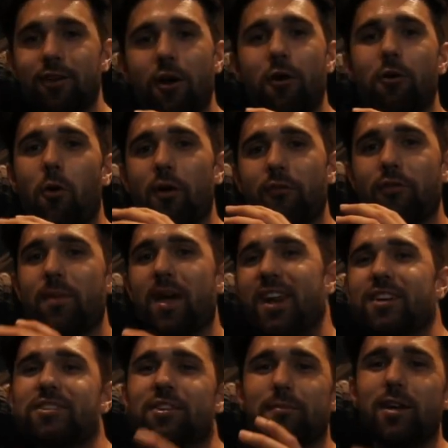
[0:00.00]
you know, going from that
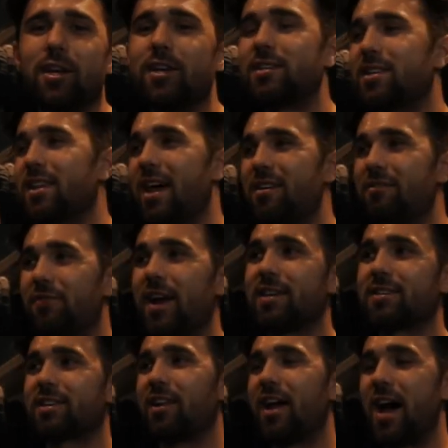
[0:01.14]
intermediate to that
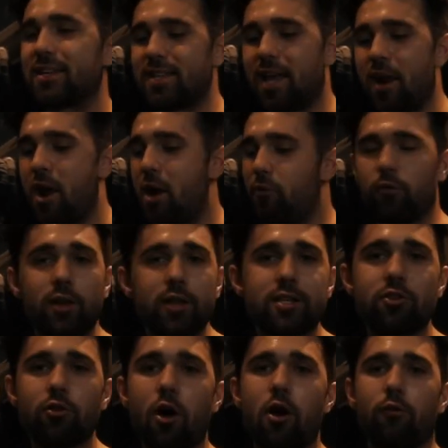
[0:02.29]
advanced class, that really
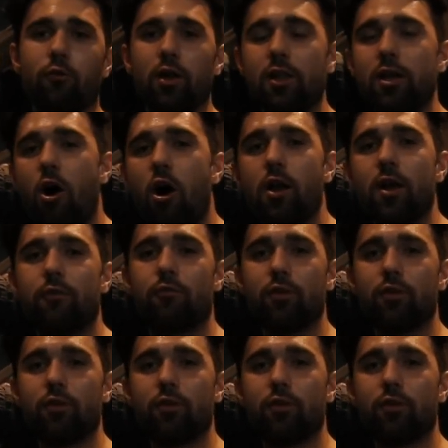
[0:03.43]
strong, really on it,